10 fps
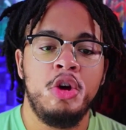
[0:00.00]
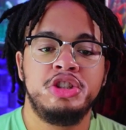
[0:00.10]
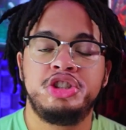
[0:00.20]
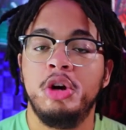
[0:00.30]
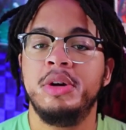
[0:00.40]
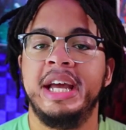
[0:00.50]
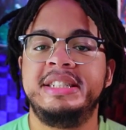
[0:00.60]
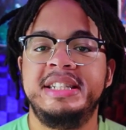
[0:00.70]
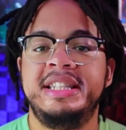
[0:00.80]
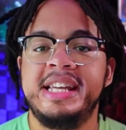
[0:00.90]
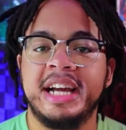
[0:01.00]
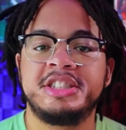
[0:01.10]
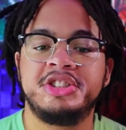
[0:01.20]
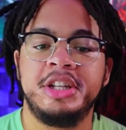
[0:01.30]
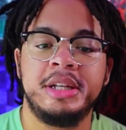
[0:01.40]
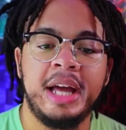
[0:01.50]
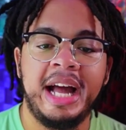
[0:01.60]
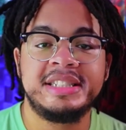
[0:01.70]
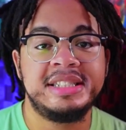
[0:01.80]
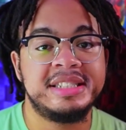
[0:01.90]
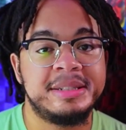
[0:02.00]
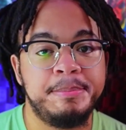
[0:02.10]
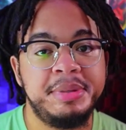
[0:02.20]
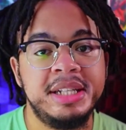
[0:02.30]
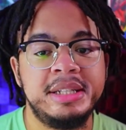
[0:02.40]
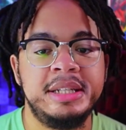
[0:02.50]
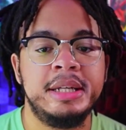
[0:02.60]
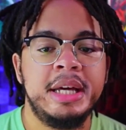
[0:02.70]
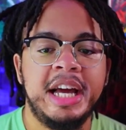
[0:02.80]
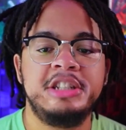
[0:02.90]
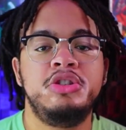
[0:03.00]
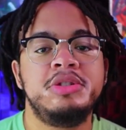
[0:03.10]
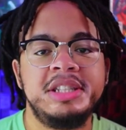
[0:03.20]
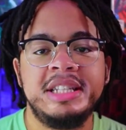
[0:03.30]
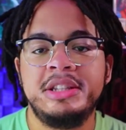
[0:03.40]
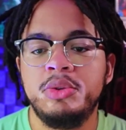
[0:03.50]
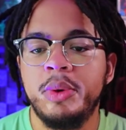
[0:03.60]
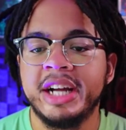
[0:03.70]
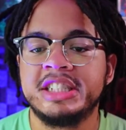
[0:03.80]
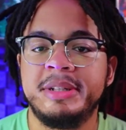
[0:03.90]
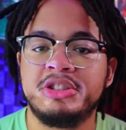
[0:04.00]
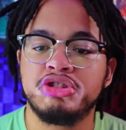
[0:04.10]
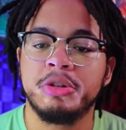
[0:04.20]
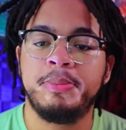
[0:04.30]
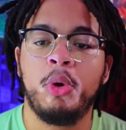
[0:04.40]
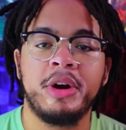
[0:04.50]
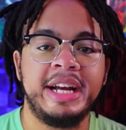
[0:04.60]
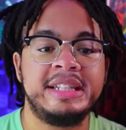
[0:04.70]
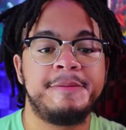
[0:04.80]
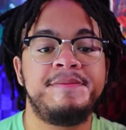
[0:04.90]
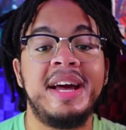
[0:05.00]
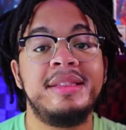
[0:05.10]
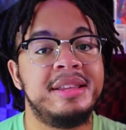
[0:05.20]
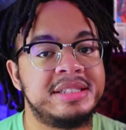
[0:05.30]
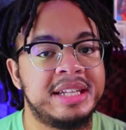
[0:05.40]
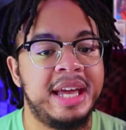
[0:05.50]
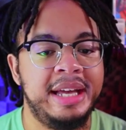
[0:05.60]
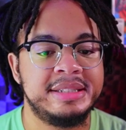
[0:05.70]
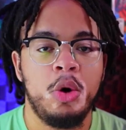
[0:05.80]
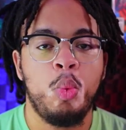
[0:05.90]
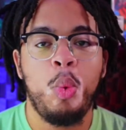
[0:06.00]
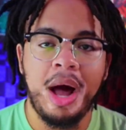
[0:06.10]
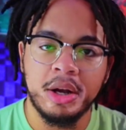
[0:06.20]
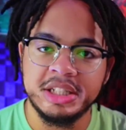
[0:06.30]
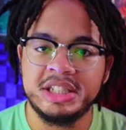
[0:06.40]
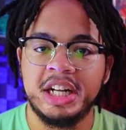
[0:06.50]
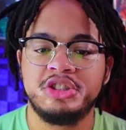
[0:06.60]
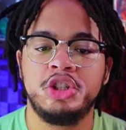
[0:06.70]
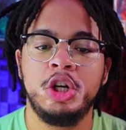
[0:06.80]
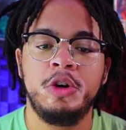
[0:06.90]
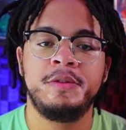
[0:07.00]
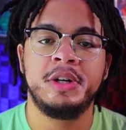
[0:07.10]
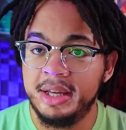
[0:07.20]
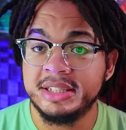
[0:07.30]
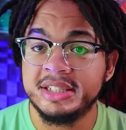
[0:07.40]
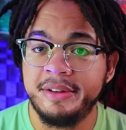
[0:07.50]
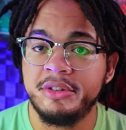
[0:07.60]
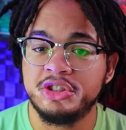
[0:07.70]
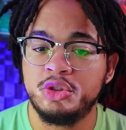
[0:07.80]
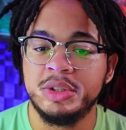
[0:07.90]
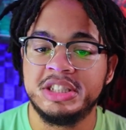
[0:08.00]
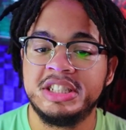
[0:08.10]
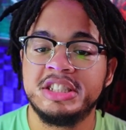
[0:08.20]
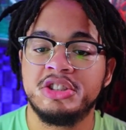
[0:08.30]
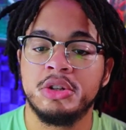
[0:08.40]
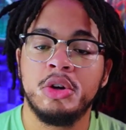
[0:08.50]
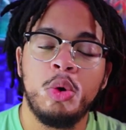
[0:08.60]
showcasing the X gene as a disability and using the New X-Men to support and defend this case, while Cassandra Nova, Xavier's twin sister,